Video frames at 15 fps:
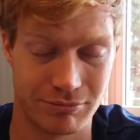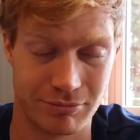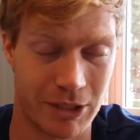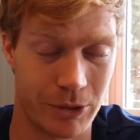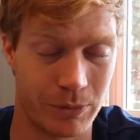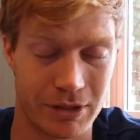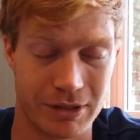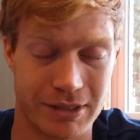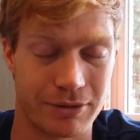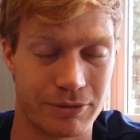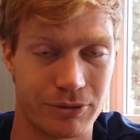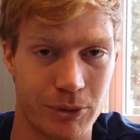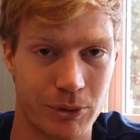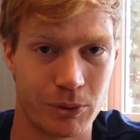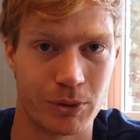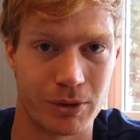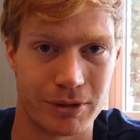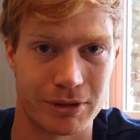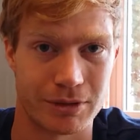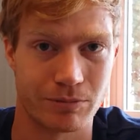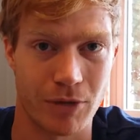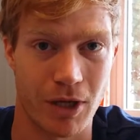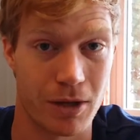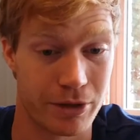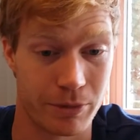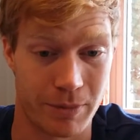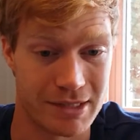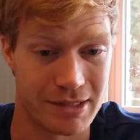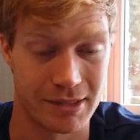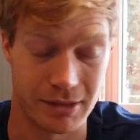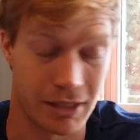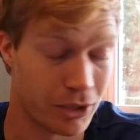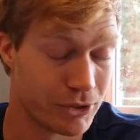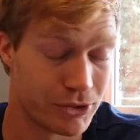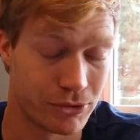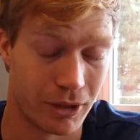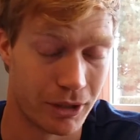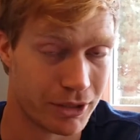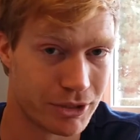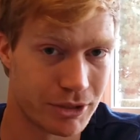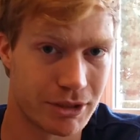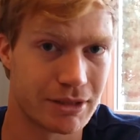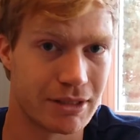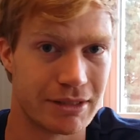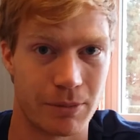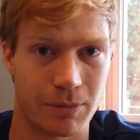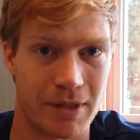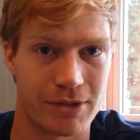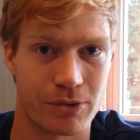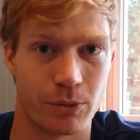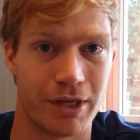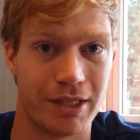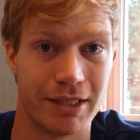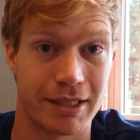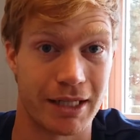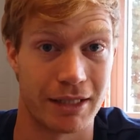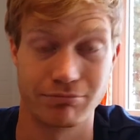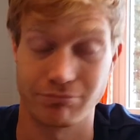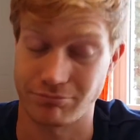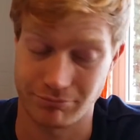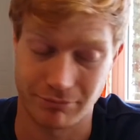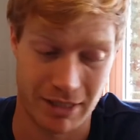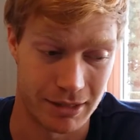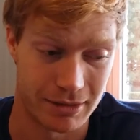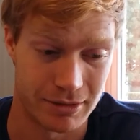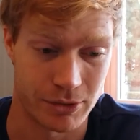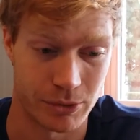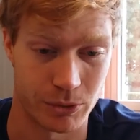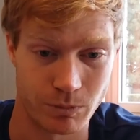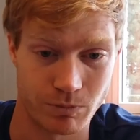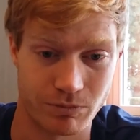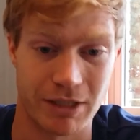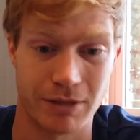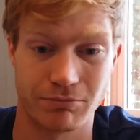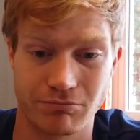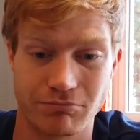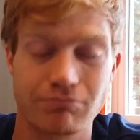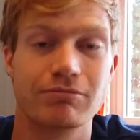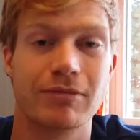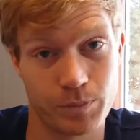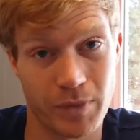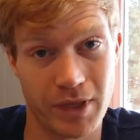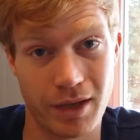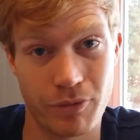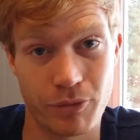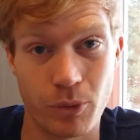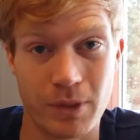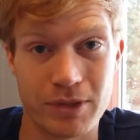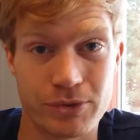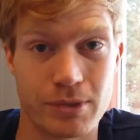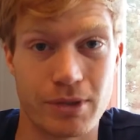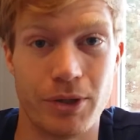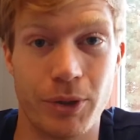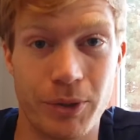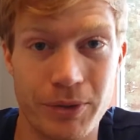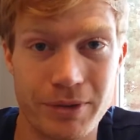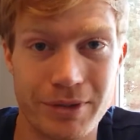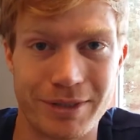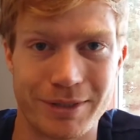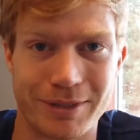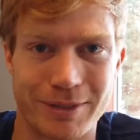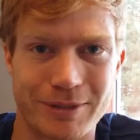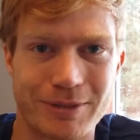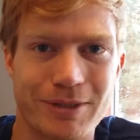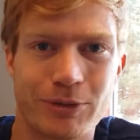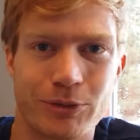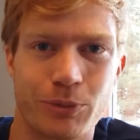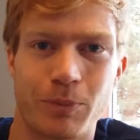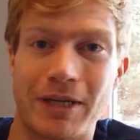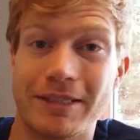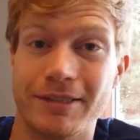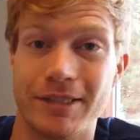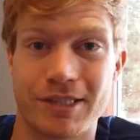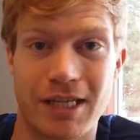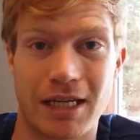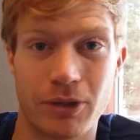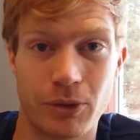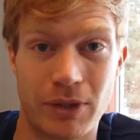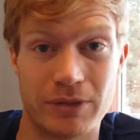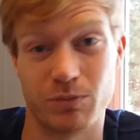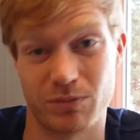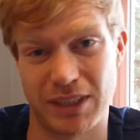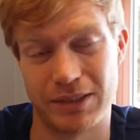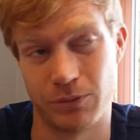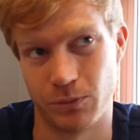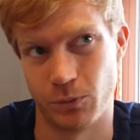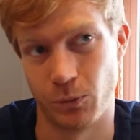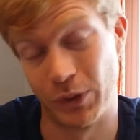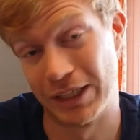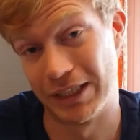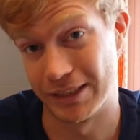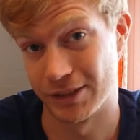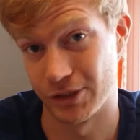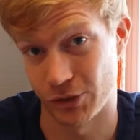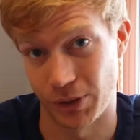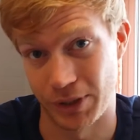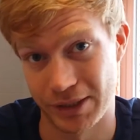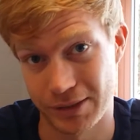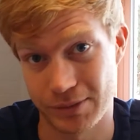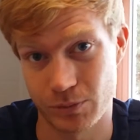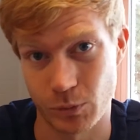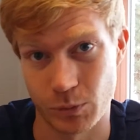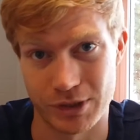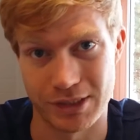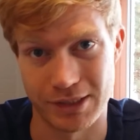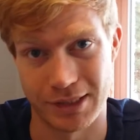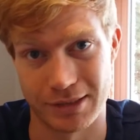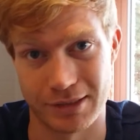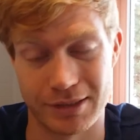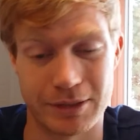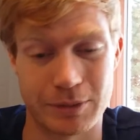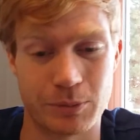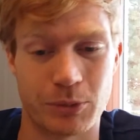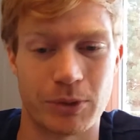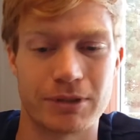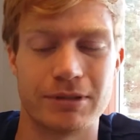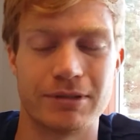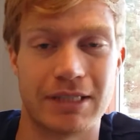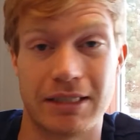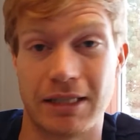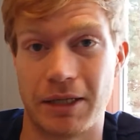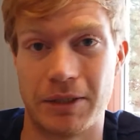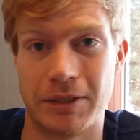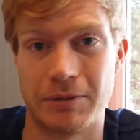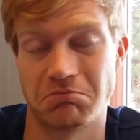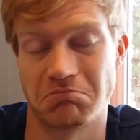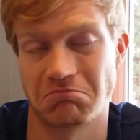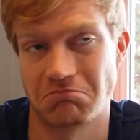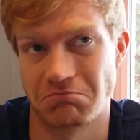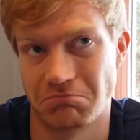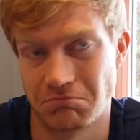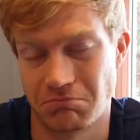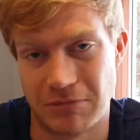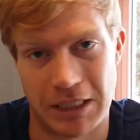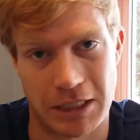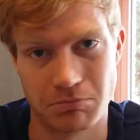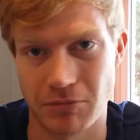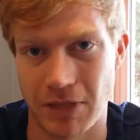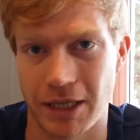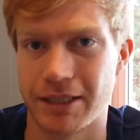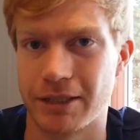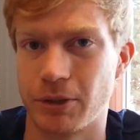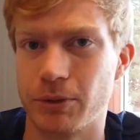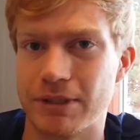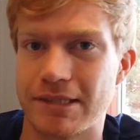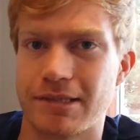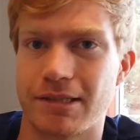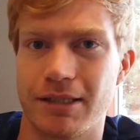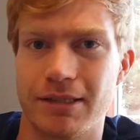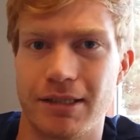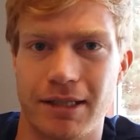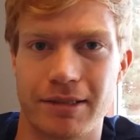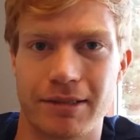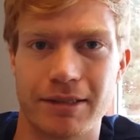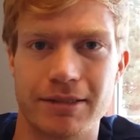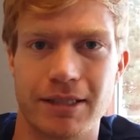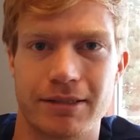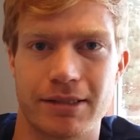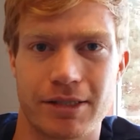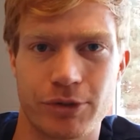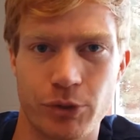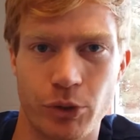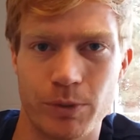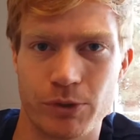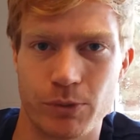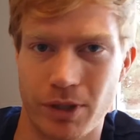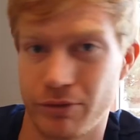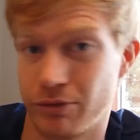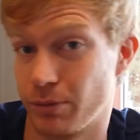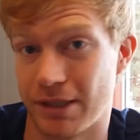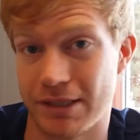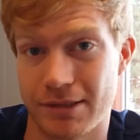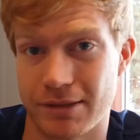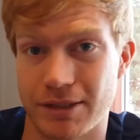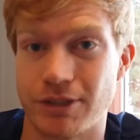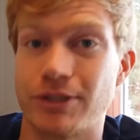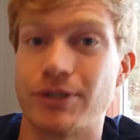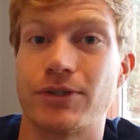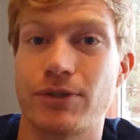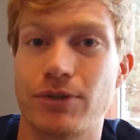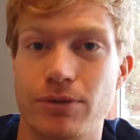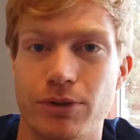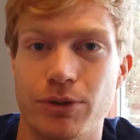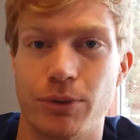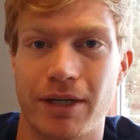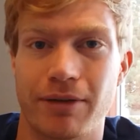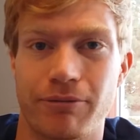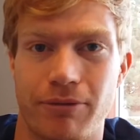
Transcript: He will give you all the best, all his knowledge in the best way he can. And so, yeah. If you want to learn to play the cello and really enjoy it, which is, I think, important, then I can only say that I think that Artem is one of the best teachers you can find.